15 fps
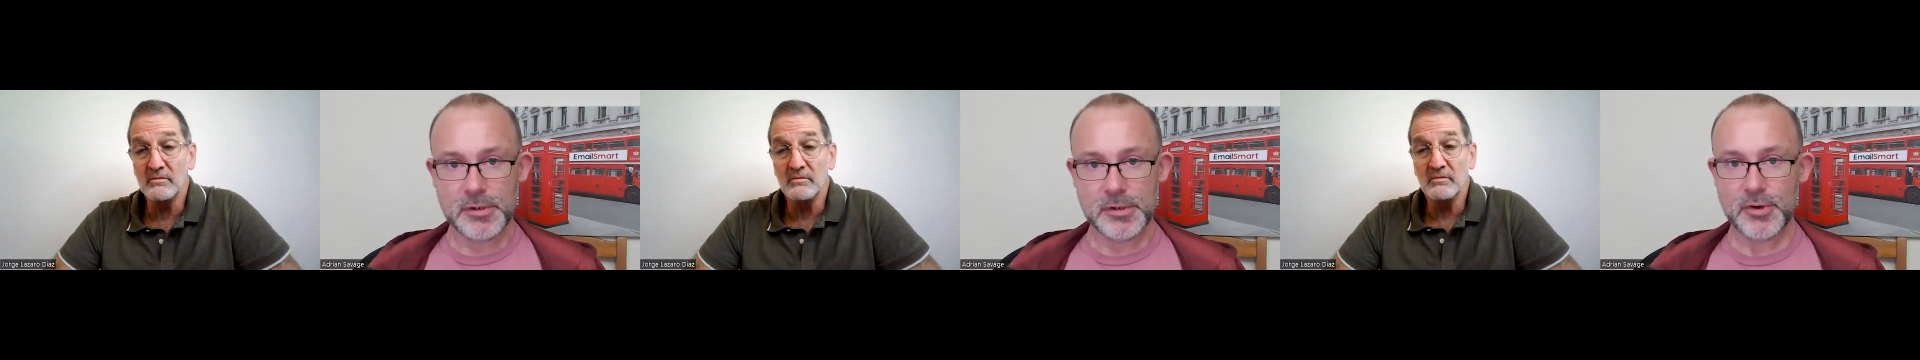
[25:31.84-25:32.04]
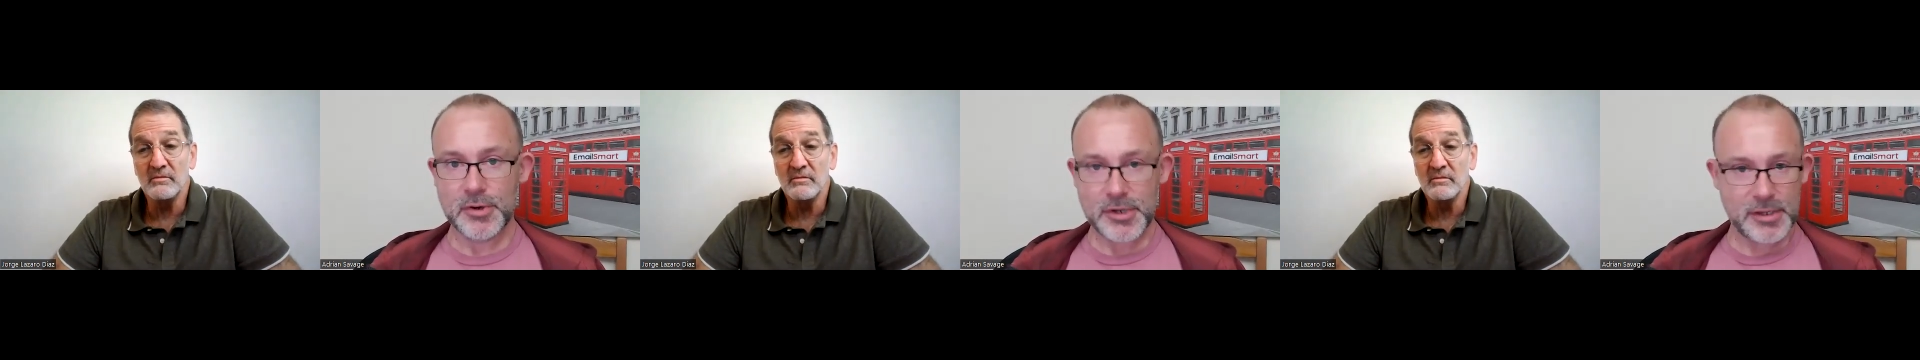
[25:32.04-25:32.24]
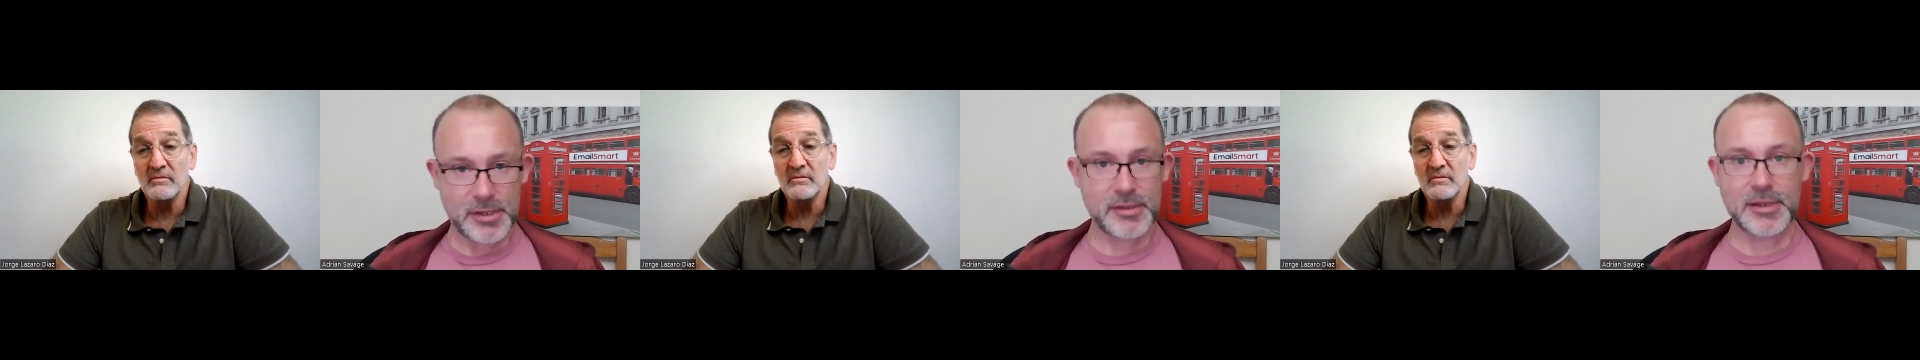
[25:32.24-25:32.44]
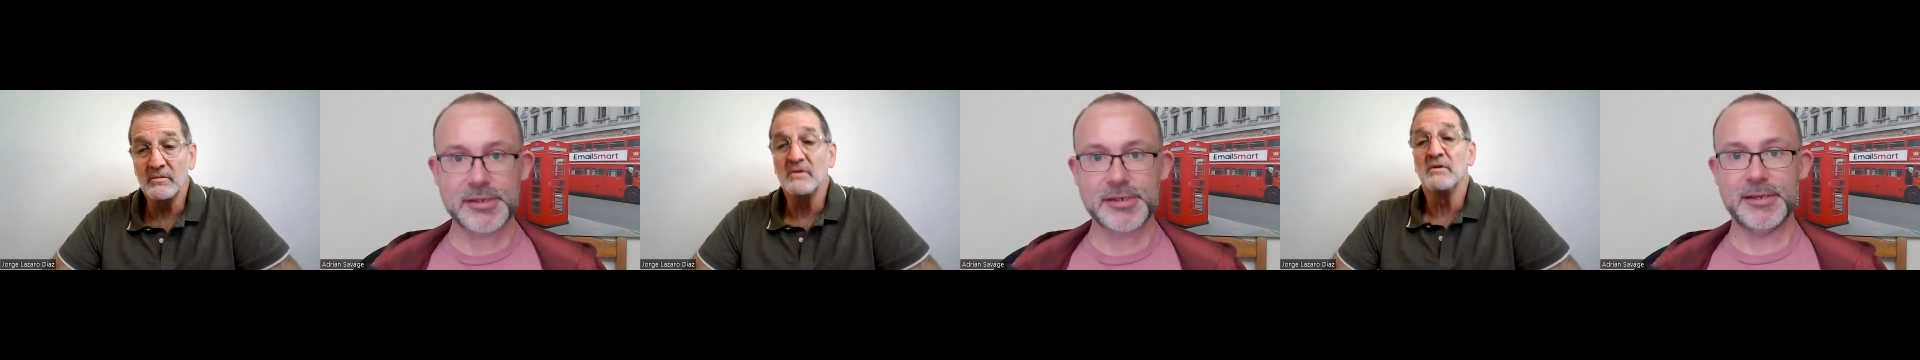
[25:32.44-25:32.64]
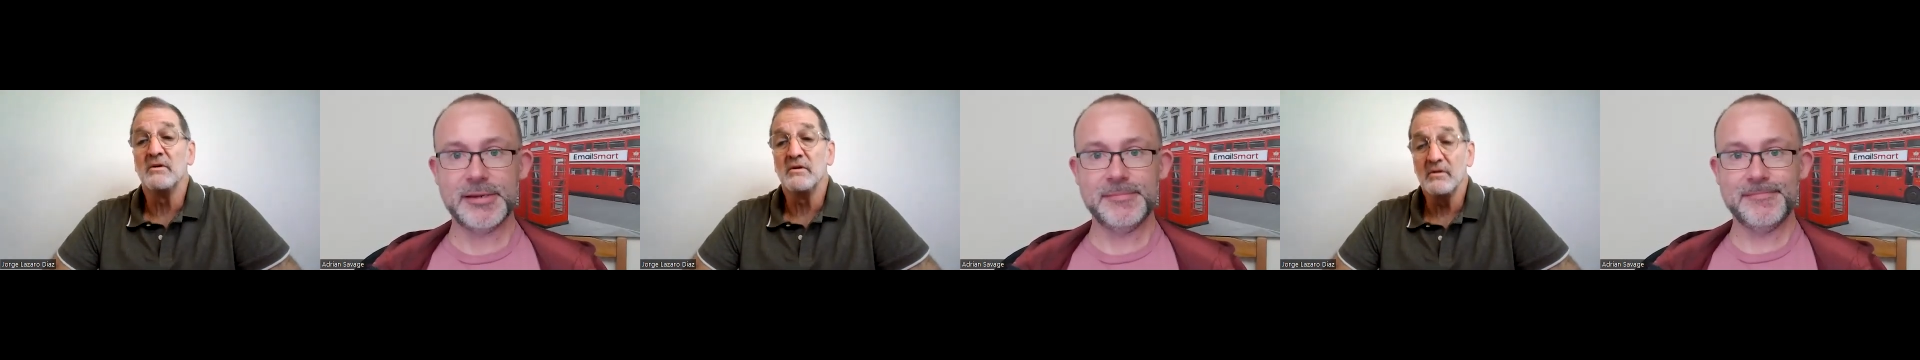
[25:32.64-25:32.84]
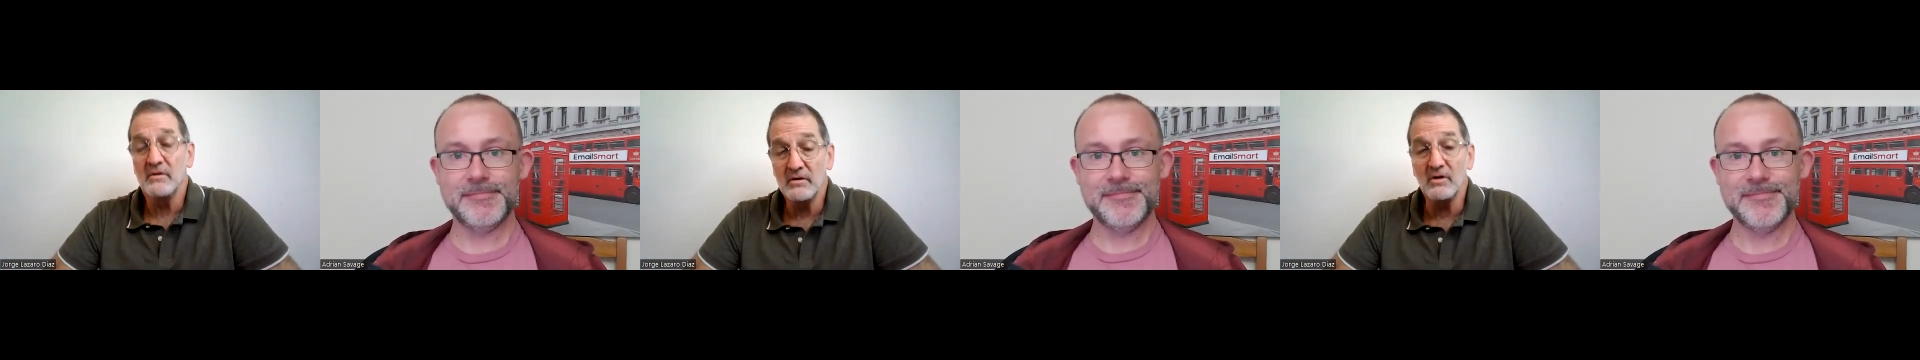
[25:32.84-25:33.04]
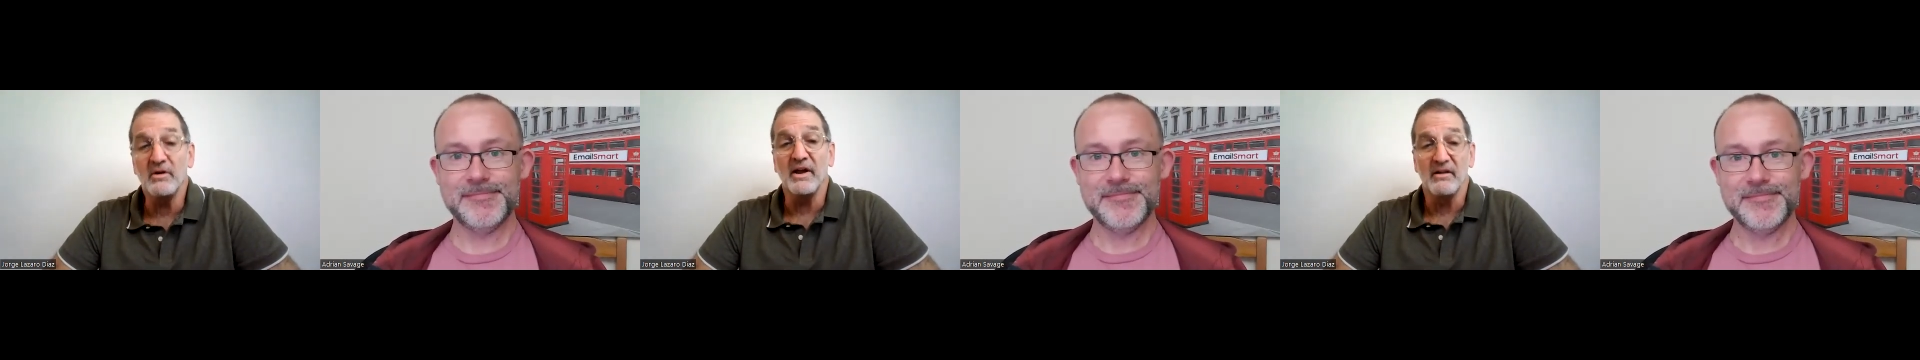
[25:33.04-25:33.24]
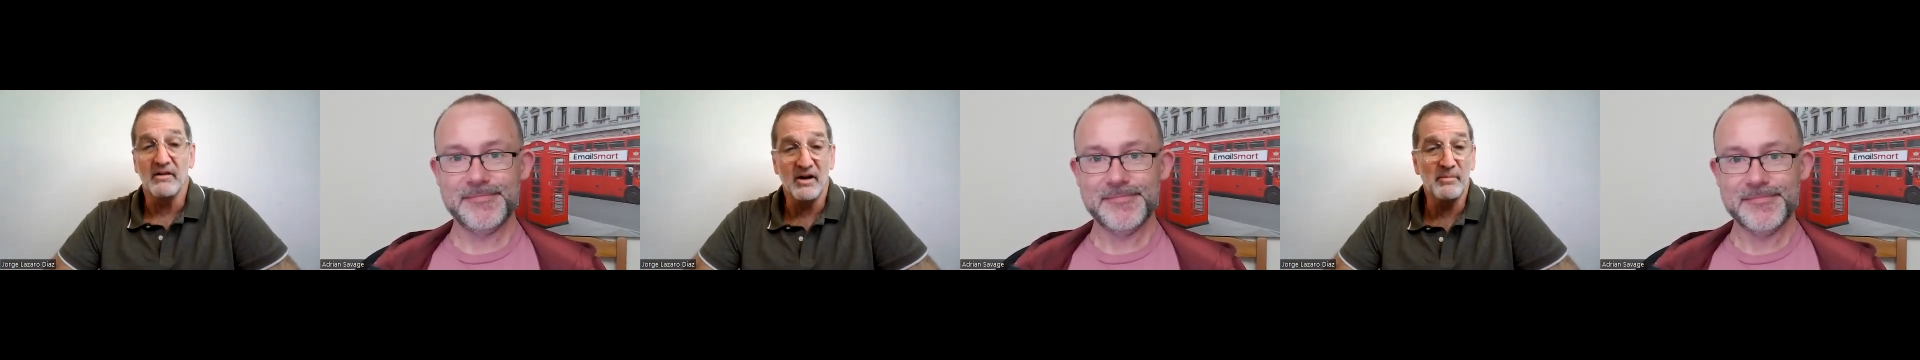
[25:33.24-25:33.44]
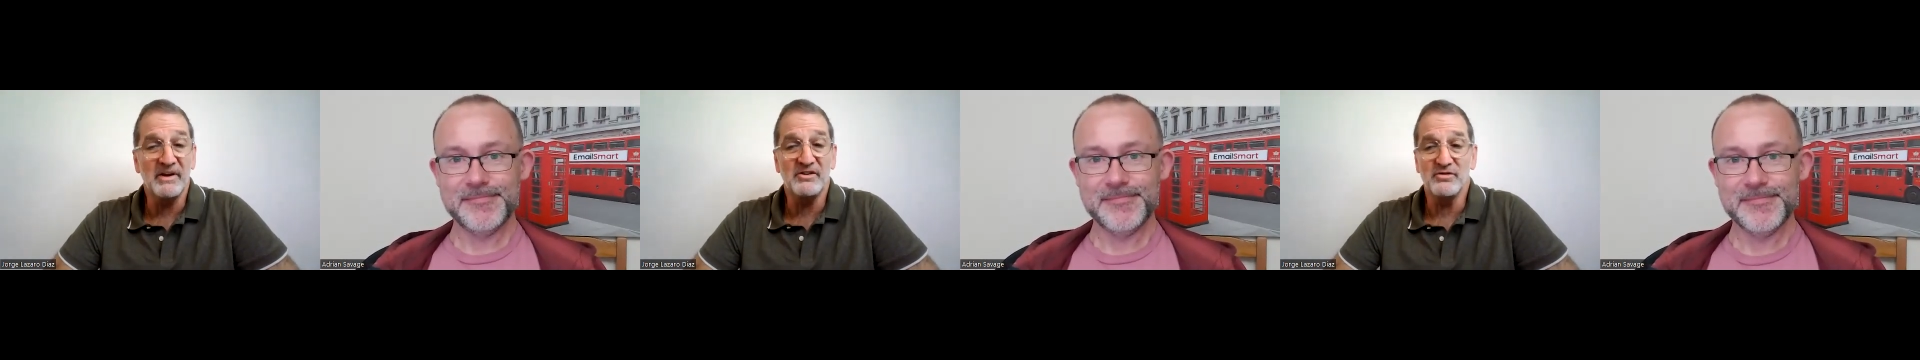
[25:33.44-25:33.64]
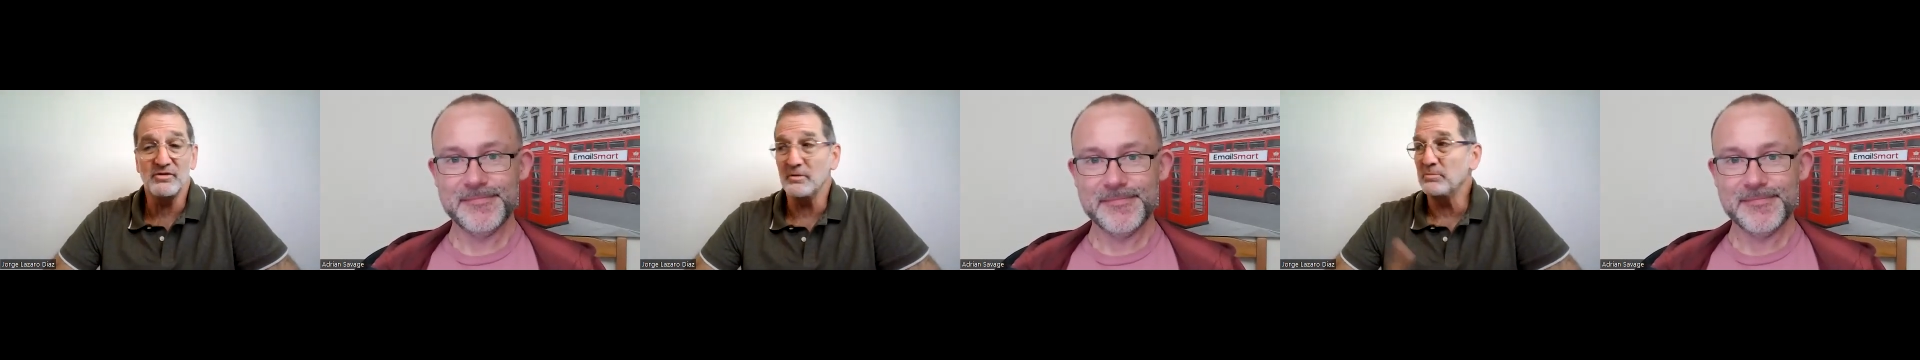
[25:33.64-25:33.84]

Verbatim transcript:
Speaker 1: Got it. That's it. Okay, I'll make